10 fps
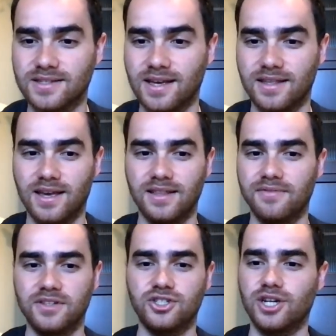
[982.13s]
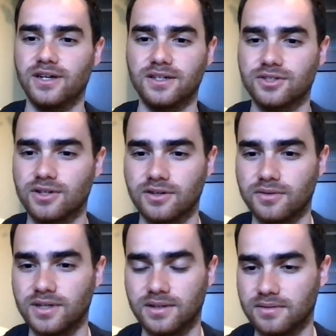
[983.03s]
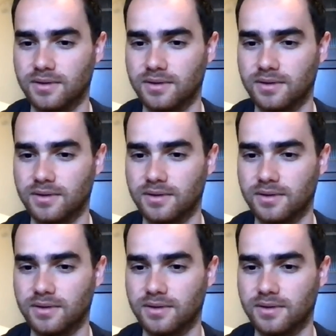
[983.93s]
And if it's shared externally,